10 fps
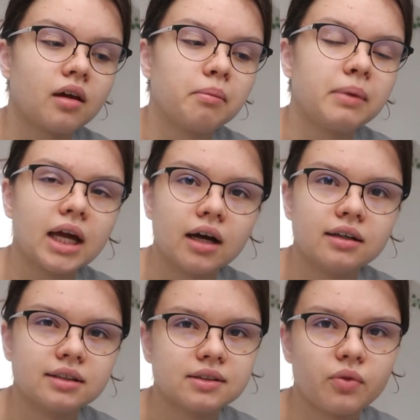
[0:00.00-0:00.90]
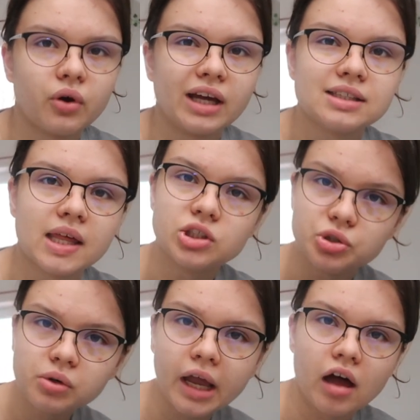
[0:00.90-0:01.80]
Because the grades that
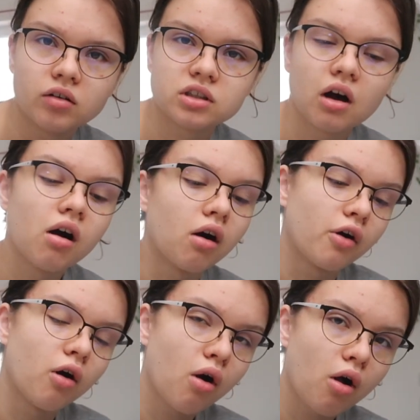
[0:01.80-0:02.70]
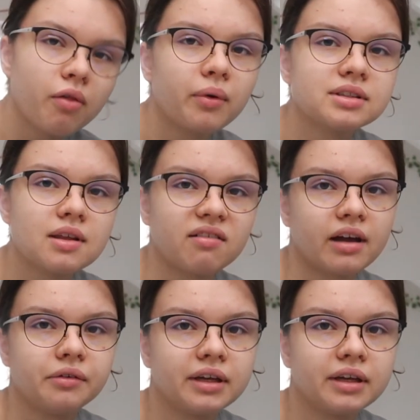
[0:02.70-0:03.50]
do count are all the ones in the final